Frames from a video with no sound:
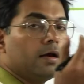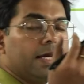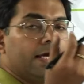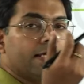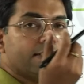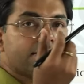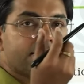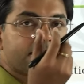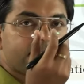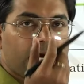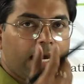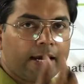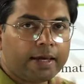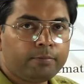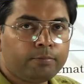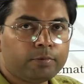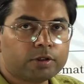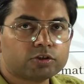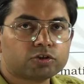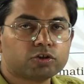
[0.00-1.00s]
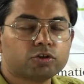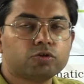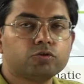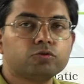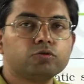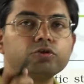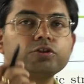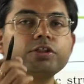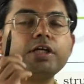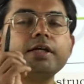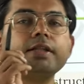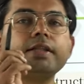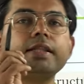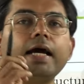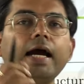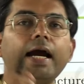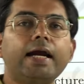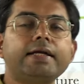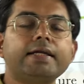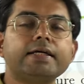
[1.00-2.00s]
enzyme is used and
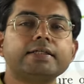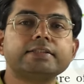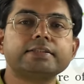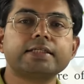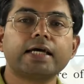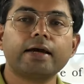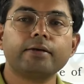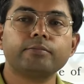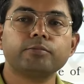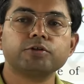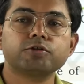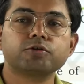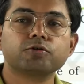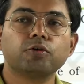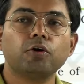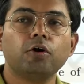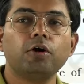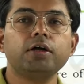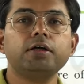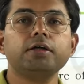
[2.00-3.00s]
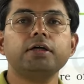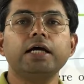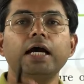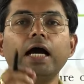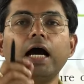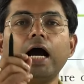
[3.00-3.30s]
that enzyme is called